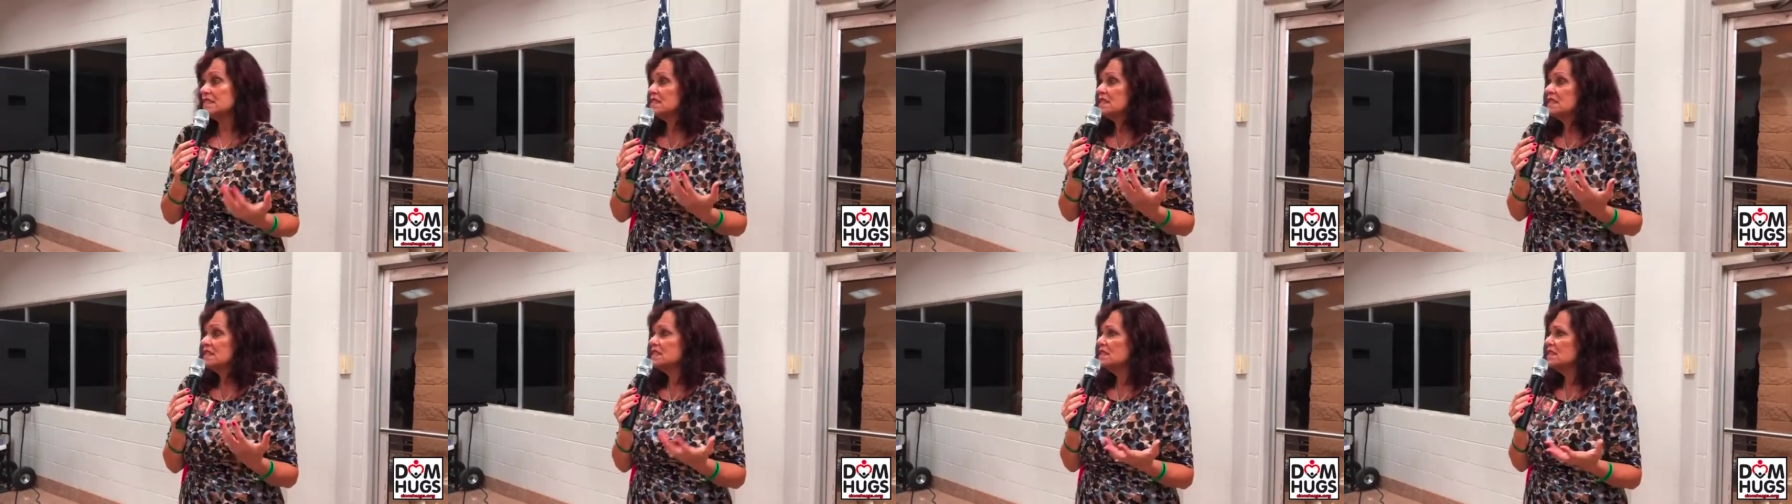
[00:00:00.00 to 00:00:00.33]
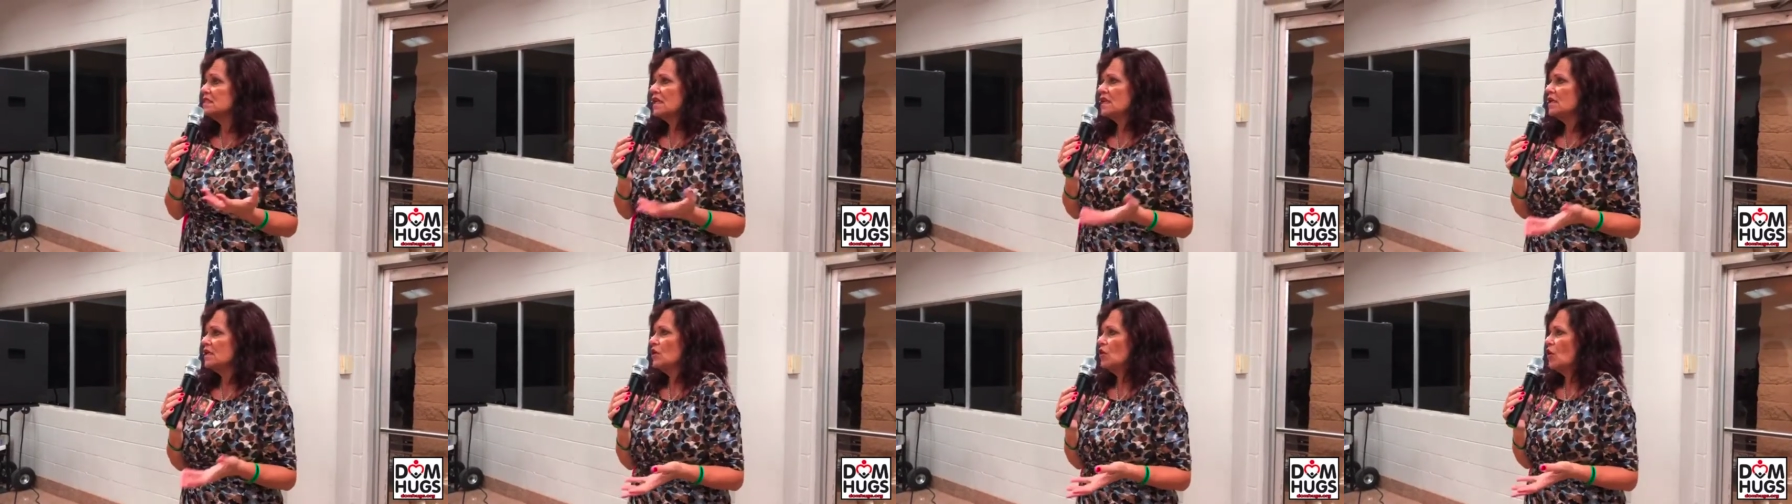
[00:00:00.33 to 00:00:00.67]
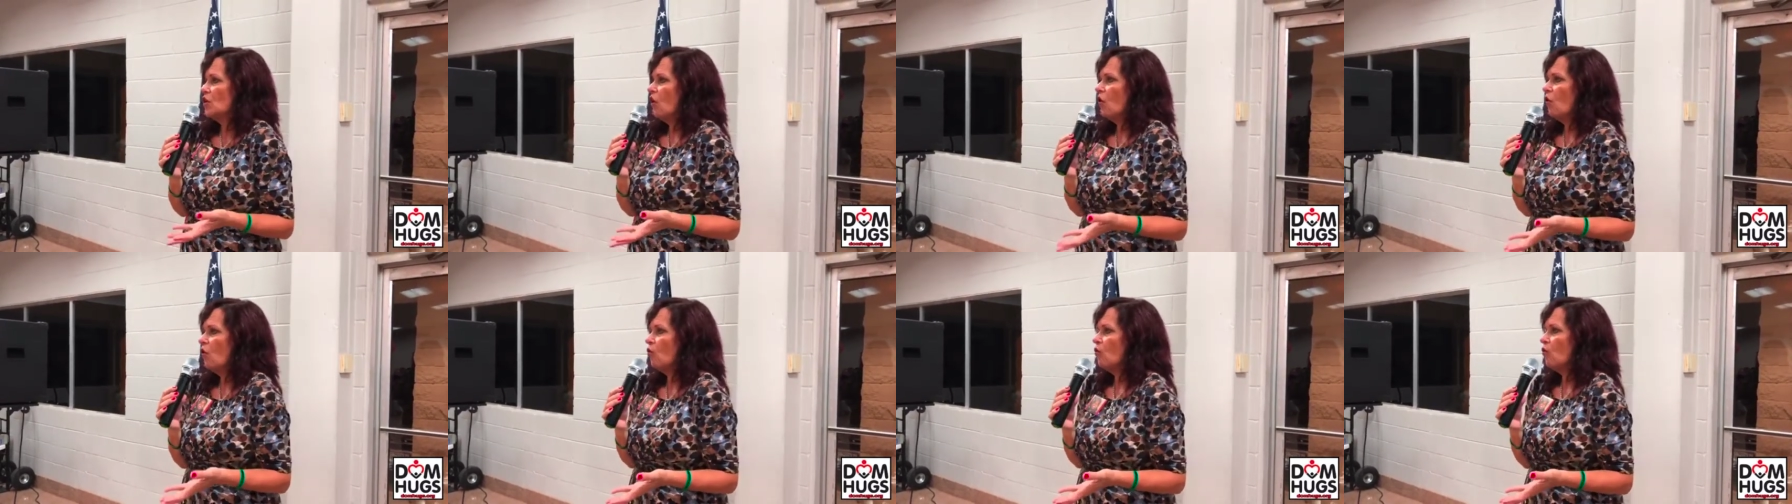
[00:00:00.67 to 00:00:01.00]
I still
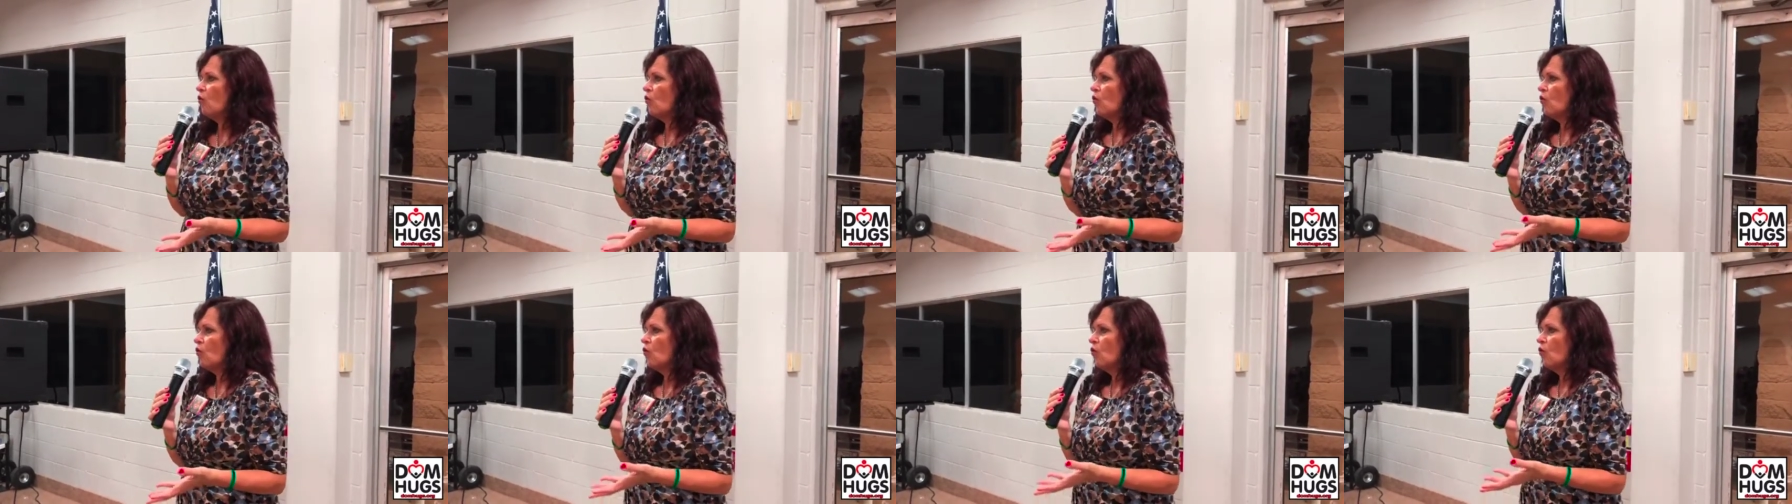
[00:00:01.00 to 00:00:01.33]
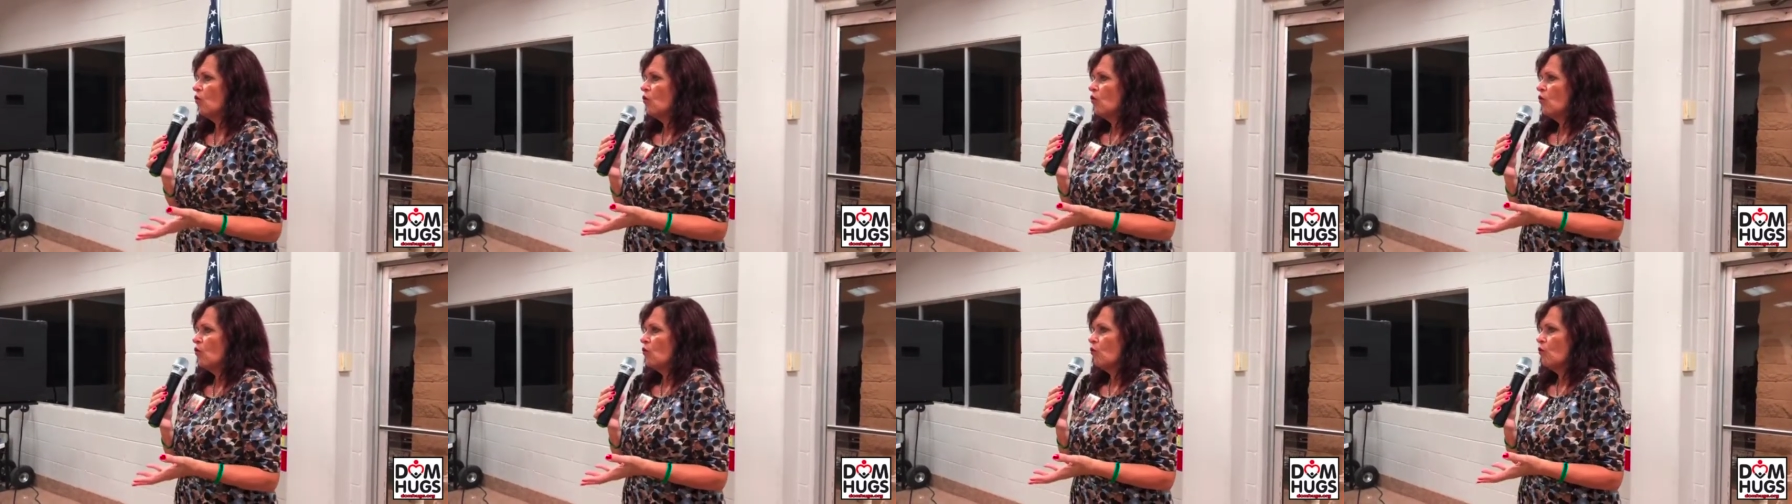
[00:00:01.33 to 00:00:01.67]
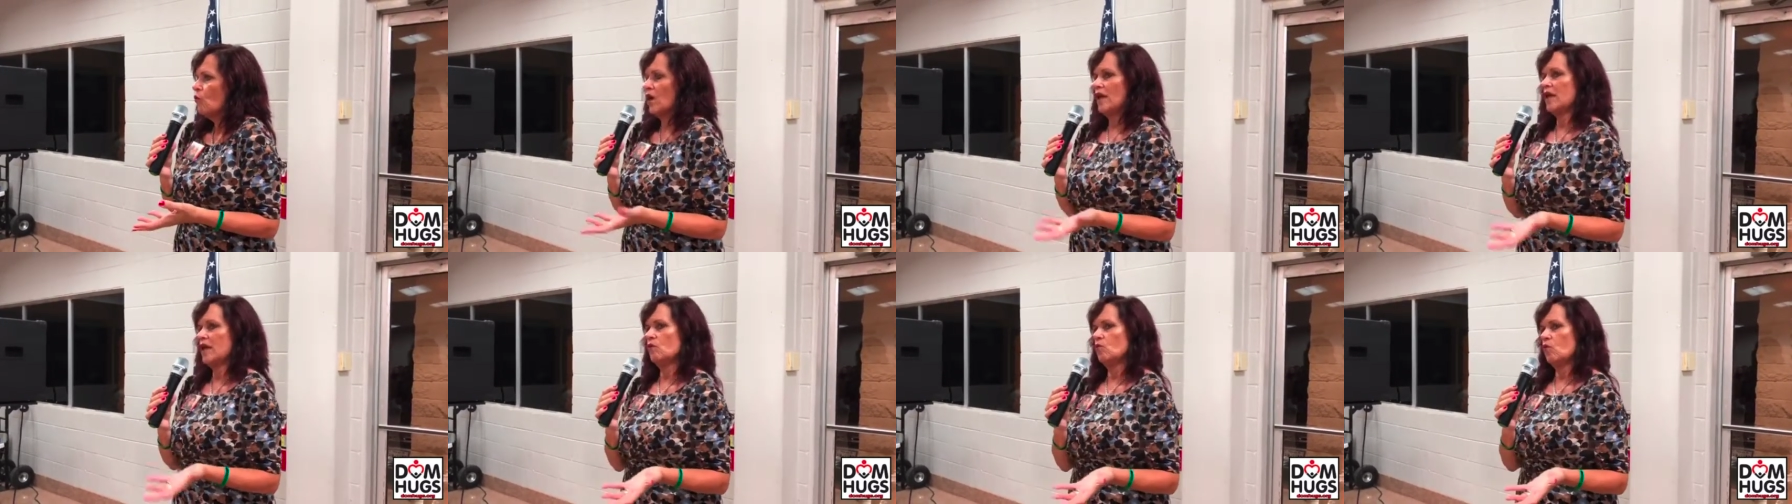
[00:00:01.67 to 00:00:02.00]
didn't know
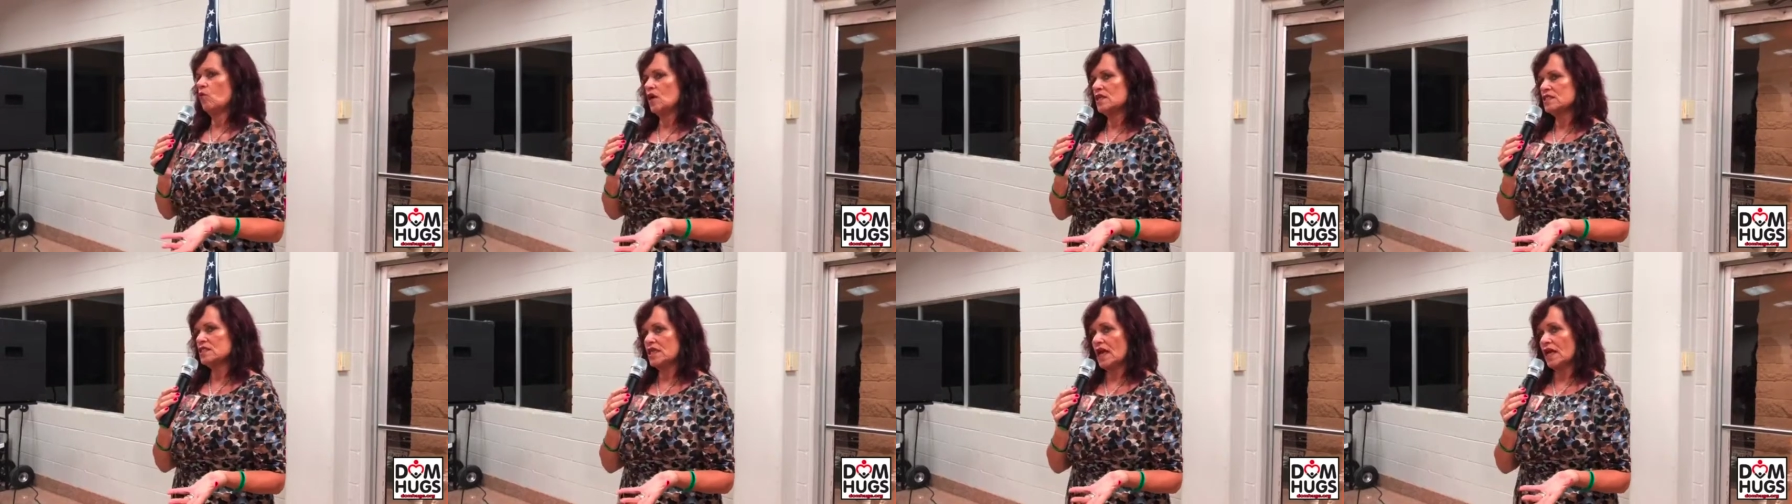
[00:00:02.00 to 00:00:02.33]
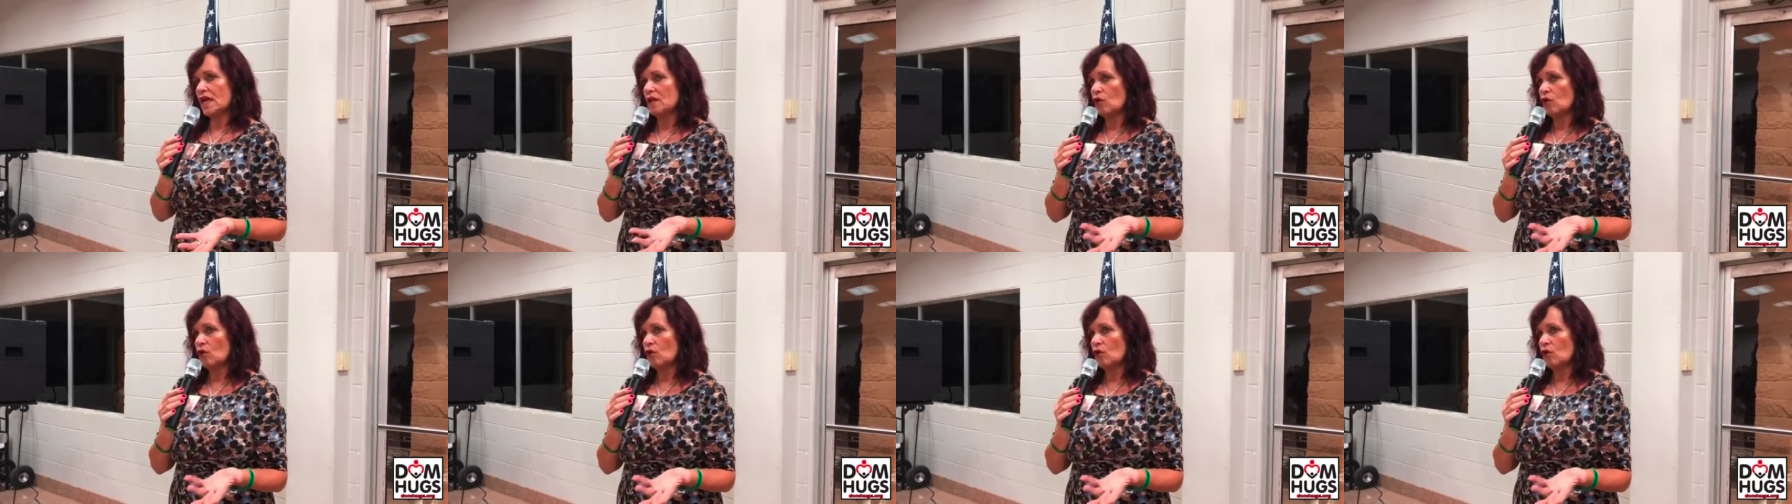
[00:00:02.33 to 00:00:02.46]
what it was.